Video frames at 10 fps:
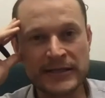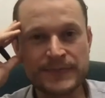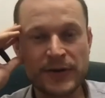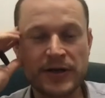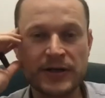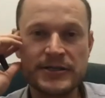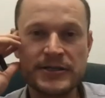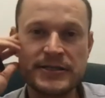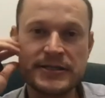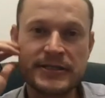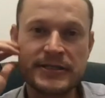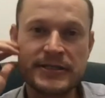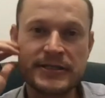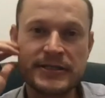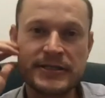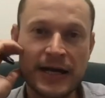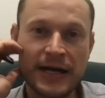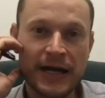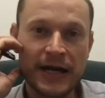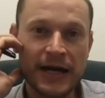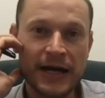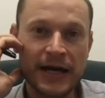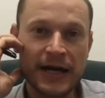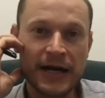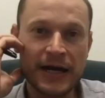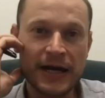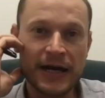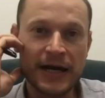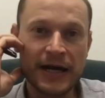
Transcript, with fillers: because uh,